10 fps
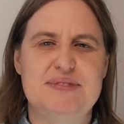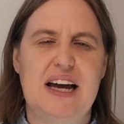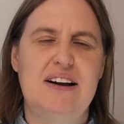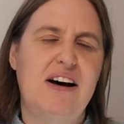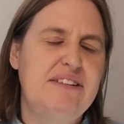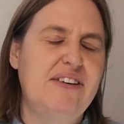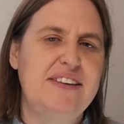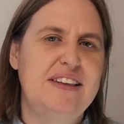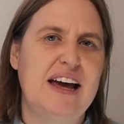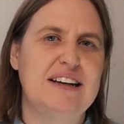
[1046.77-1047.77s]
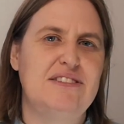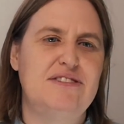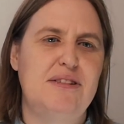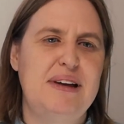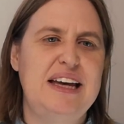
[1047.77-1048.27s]
And I find that
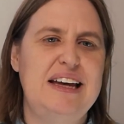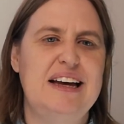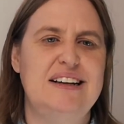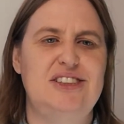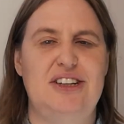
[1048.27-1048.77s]
for me in